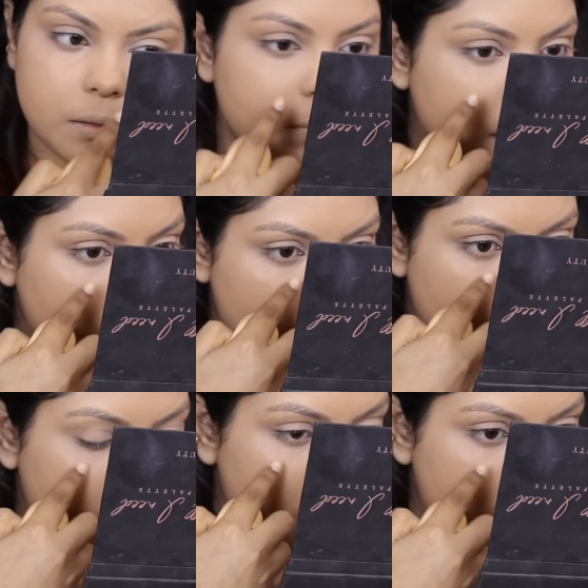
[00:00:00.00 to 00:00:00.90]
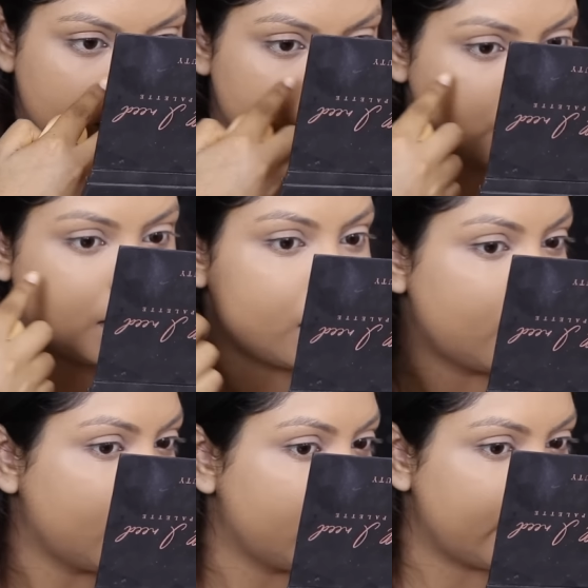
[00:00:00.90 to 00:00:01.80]
but not here.
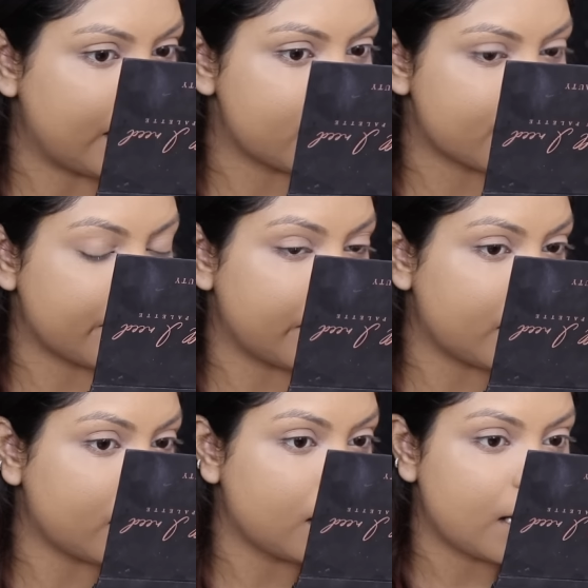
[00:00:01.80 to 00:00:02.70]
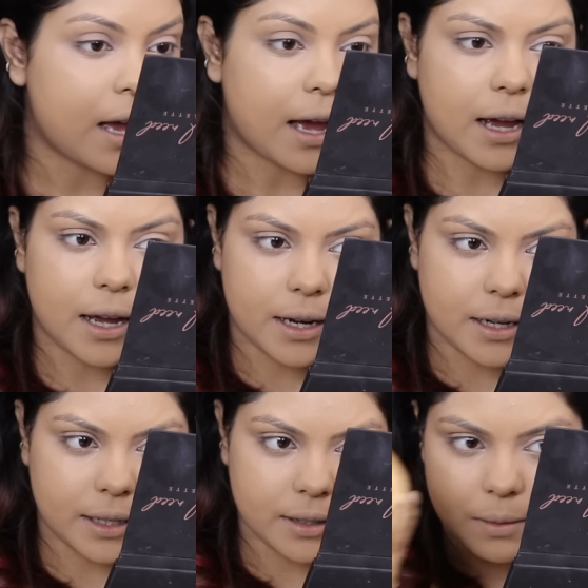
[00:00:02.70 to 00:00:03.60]
That is great.
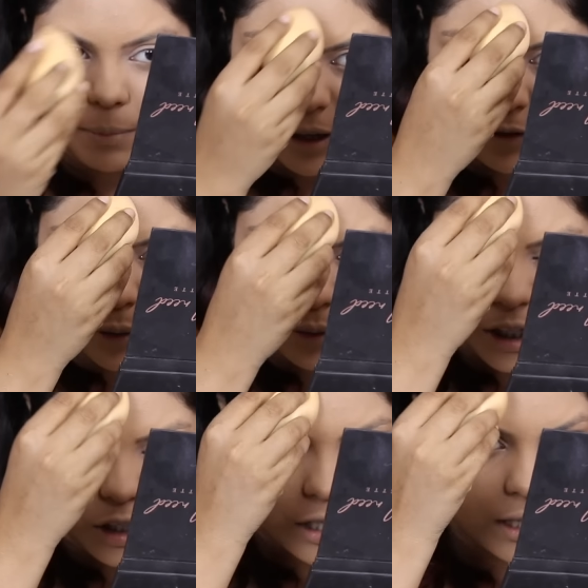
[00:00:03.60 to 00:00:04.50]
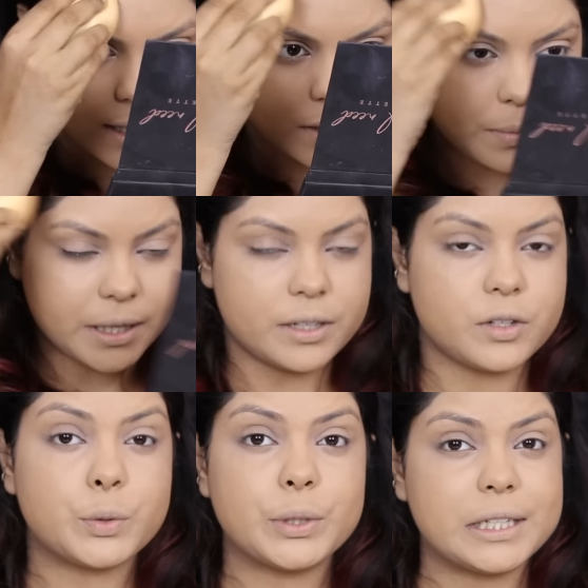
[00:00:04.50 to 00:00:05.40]
And I think my foundation has
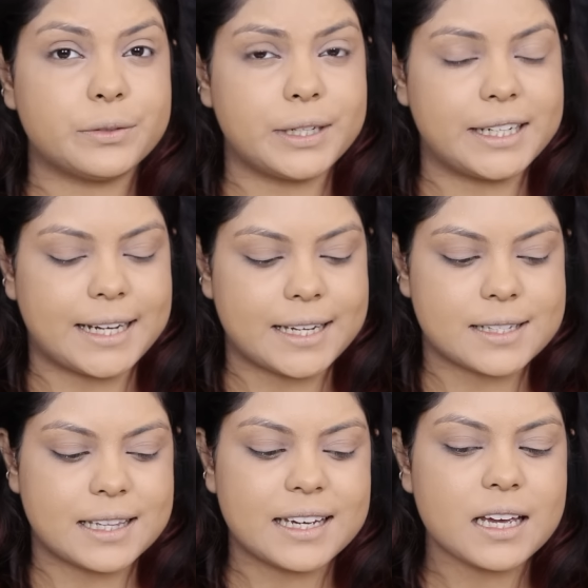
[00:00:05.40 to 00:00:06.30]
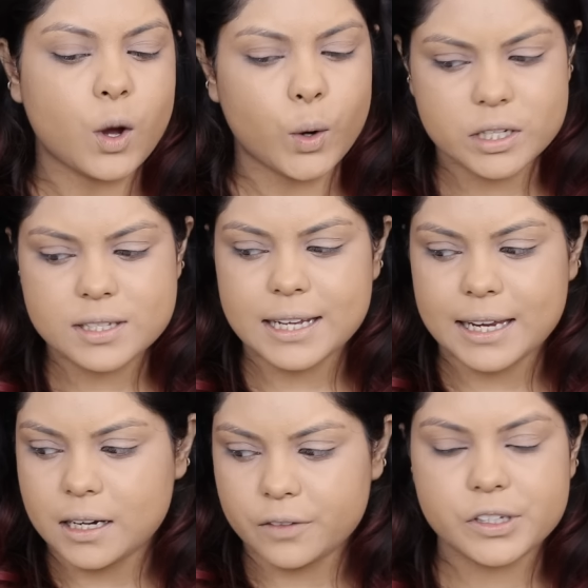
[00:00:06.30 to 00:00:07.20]
blended really nicely. Honestly, I
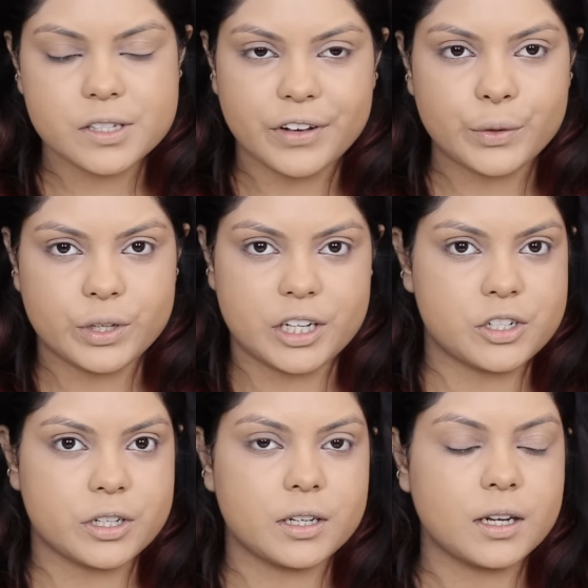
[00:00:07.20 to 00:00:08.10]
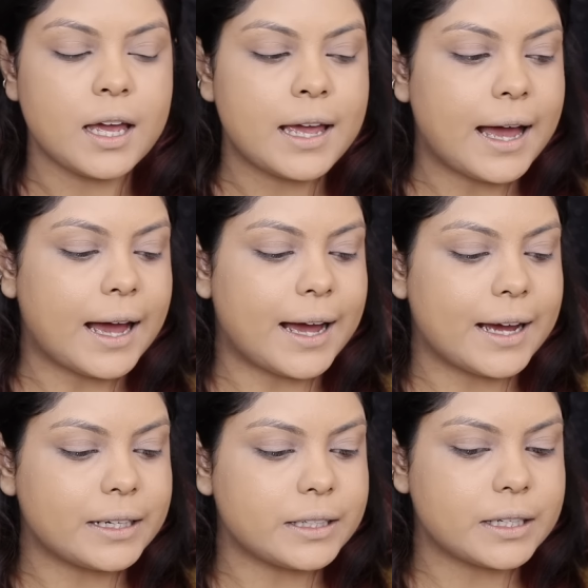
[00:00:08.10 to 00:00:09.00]
love this foundation,
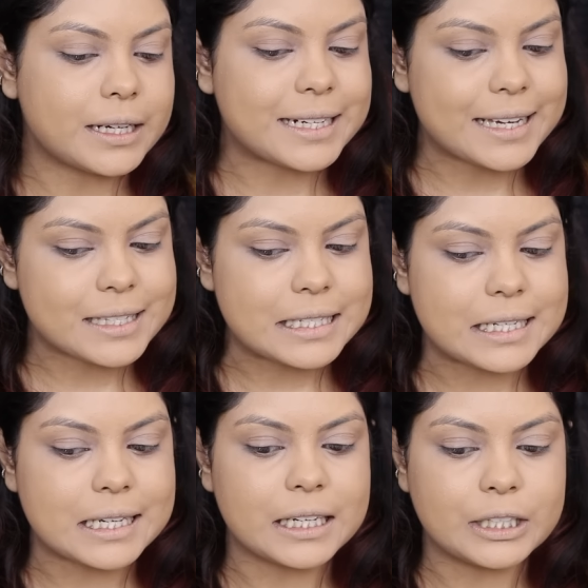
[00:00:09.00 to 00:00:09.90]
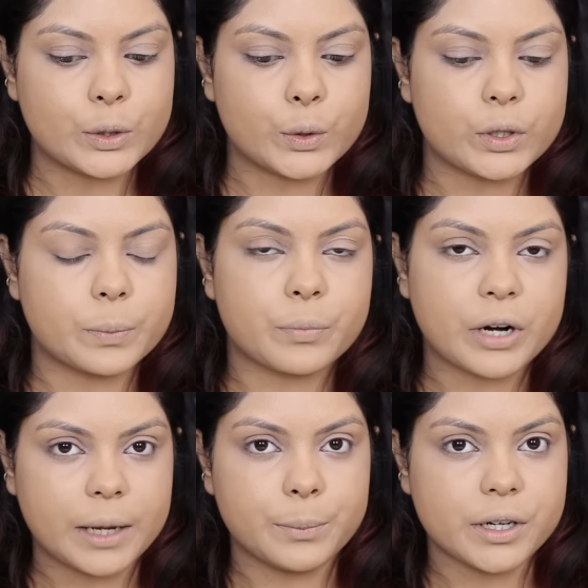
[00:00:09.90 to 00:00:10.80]
and testing your
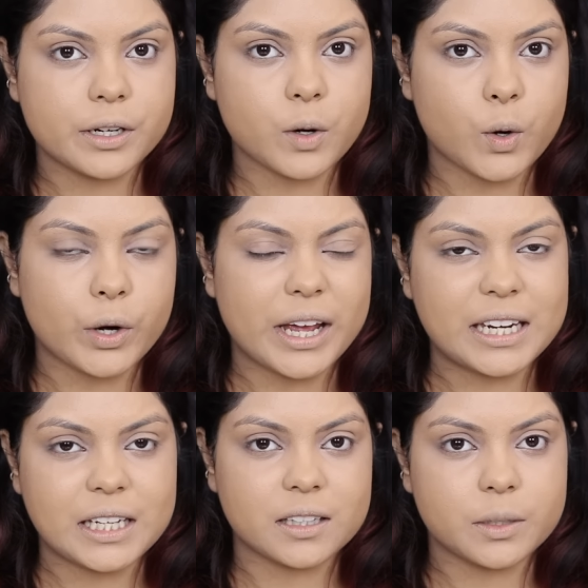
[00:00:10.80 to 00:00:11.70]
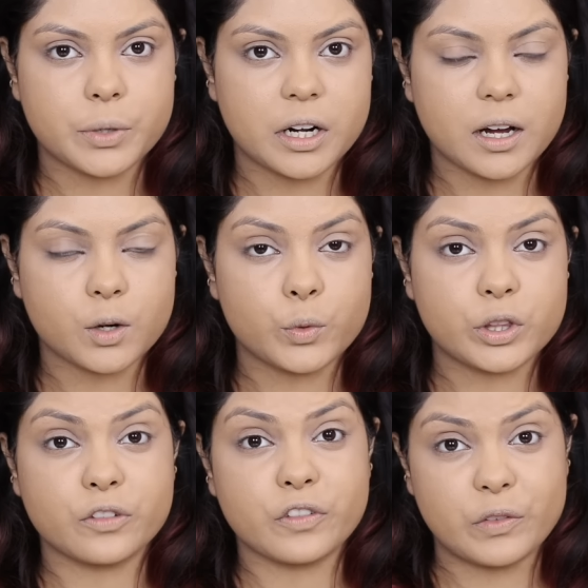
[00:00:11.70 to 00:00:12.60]
primer or any other product with
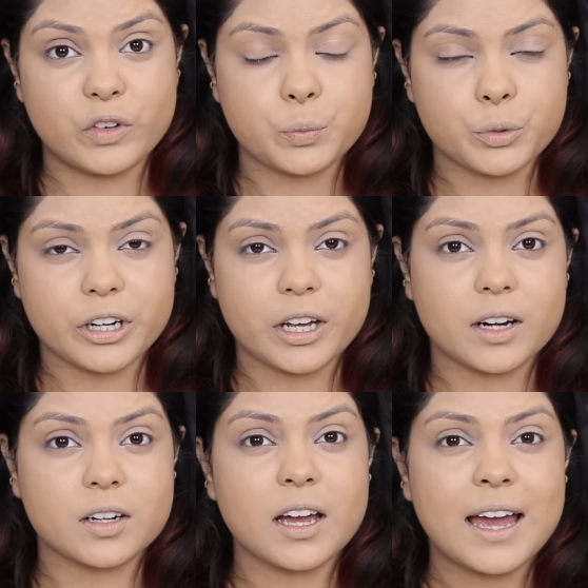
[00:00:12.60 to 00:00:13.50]
your favorite product